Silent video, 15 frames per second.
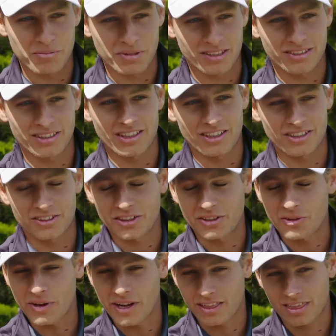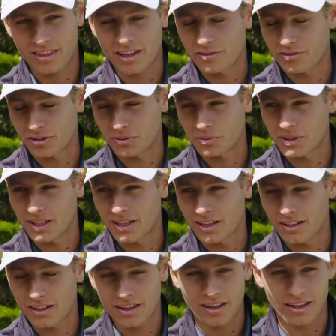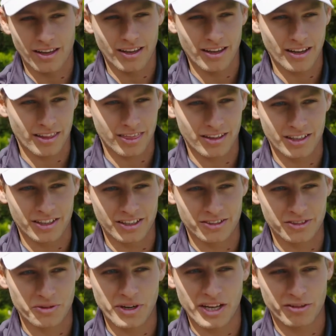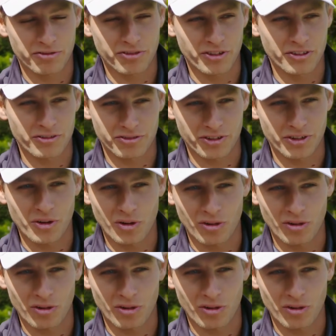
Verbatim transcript: but, but still, it's a great thing for Sweden. I think it's great for, for